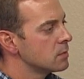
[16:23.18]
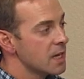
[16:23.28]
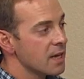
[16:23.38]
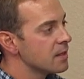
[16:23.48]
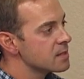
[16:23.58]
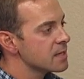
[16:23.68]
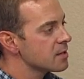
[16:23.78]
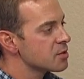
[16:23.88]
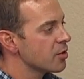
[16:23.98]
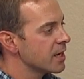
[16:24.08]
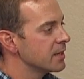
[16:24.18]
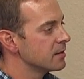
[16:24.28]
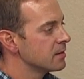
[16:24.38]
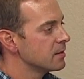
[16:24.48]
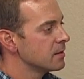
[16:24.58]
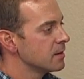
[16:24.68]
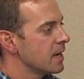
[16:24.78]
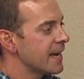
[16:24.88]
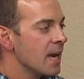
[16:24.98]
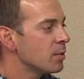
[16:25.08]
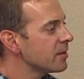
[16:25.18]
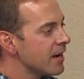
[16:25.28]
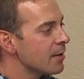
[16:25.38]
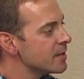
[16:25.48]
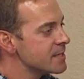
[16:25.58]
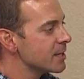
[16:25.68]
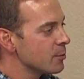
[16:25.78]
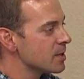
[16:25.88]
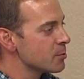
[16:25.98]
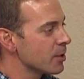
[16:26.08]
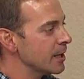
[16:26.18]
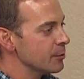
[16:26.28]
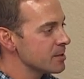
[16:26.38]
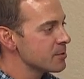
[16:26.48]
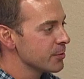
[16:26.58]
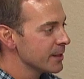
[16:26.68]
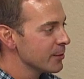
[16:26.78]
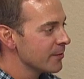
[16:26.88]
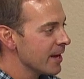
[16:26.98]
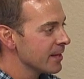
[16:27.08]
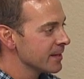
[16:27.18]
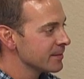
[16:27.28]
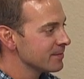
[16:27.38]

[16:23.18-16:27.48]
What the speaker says: Yeah, this sounds great. I can't believe how easy it was working with SUNY Hill Valley.